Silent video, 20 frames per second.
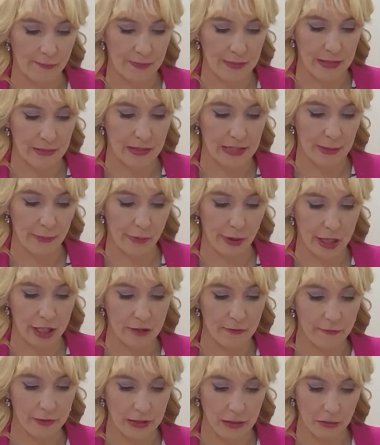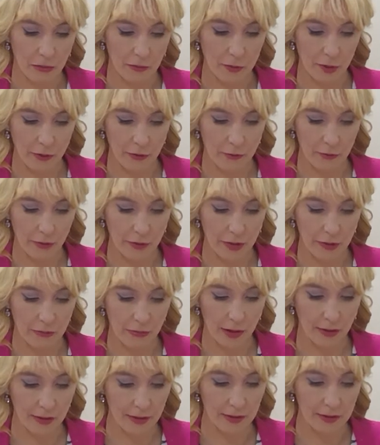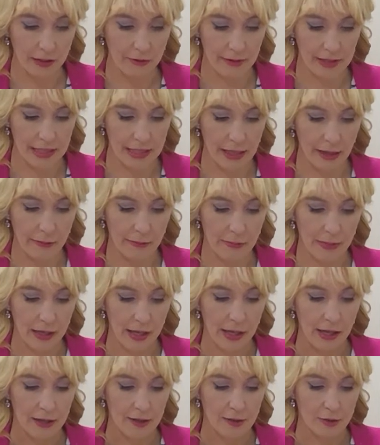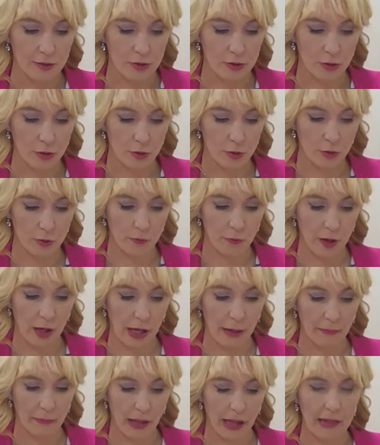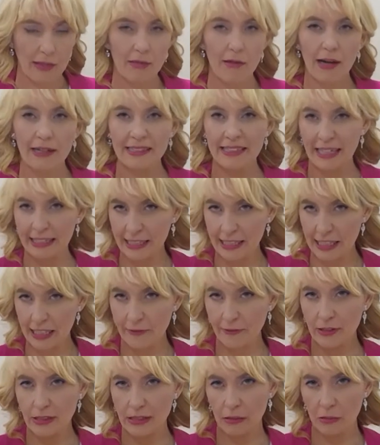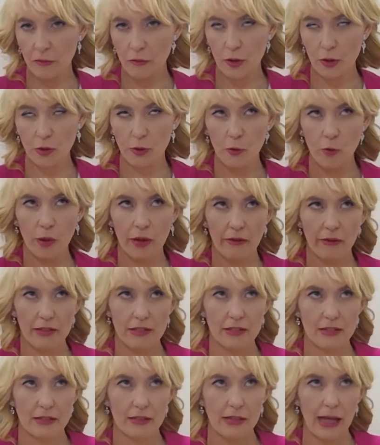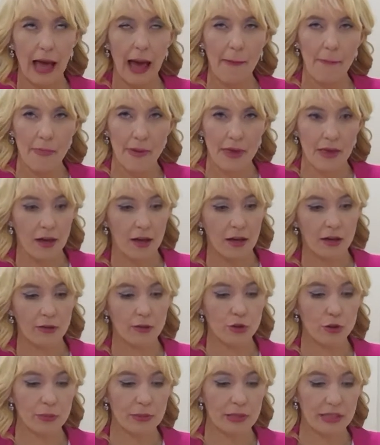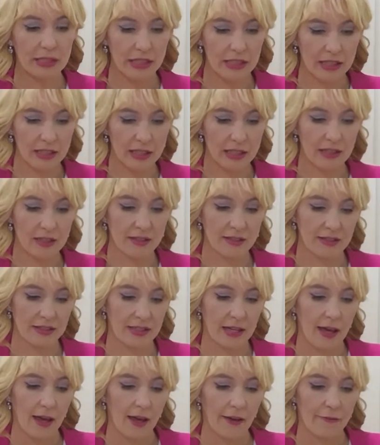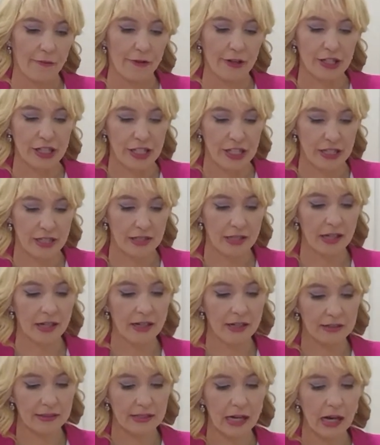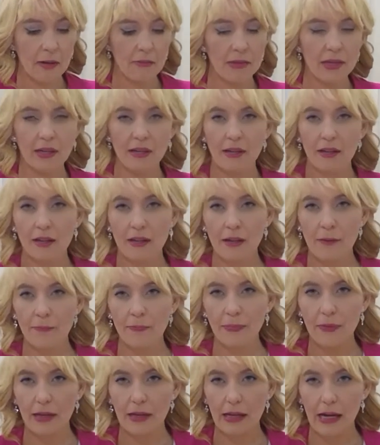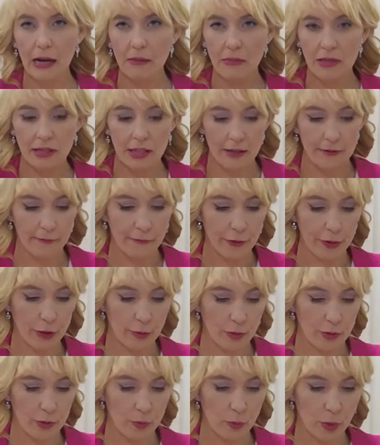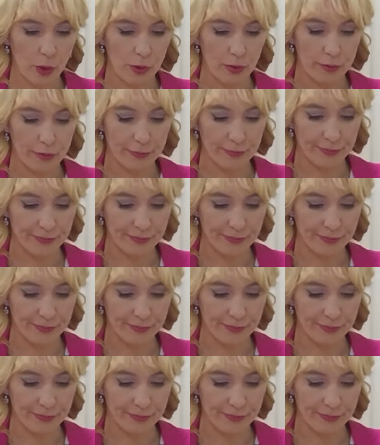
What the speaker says: some celebration for some of you for the month, and there is some sort of a lighter energy for some of you where it's a happier, new beginnings, fresh start coming there for you as well.